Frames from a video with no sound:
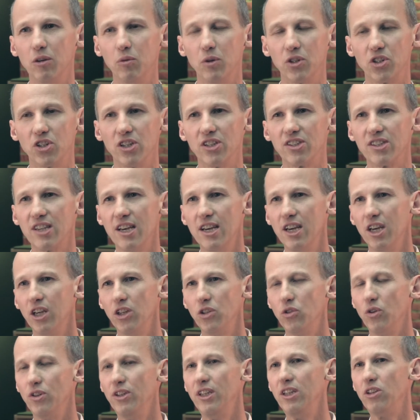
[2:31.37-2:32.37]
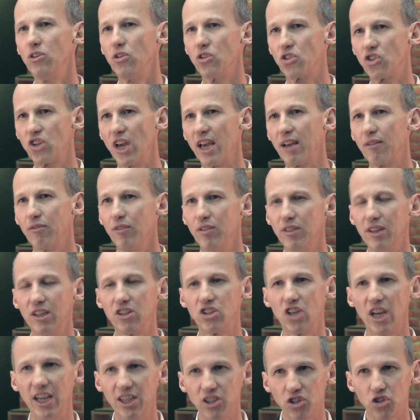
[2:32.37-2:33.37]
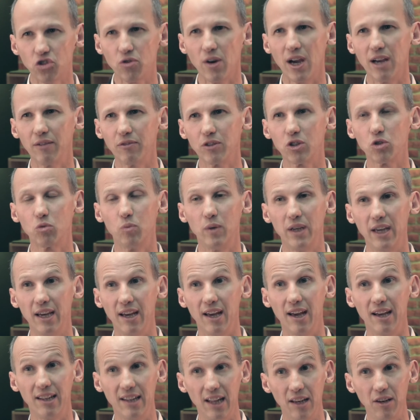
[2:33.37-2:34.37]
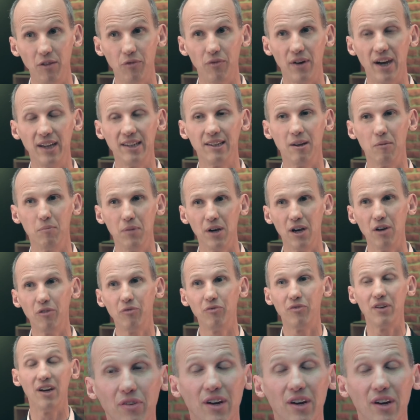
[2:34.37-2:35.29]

which is you need to check with the change drivers we identified above